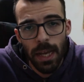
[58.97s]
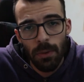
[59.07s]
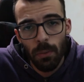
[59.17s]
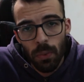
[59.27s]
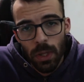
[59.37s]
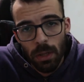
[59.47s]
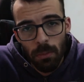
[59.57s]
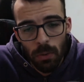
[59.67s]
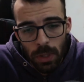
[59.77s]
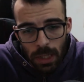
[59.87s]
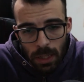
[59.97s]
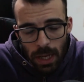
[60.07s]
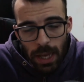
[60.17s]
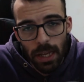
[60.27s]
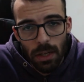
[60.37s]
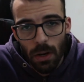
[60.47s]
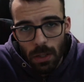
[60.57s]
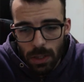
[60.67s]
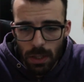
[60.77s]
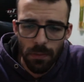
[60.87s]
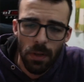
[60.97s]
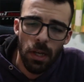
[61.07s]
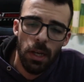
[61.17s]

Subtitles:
and William O'Neill, a car thief,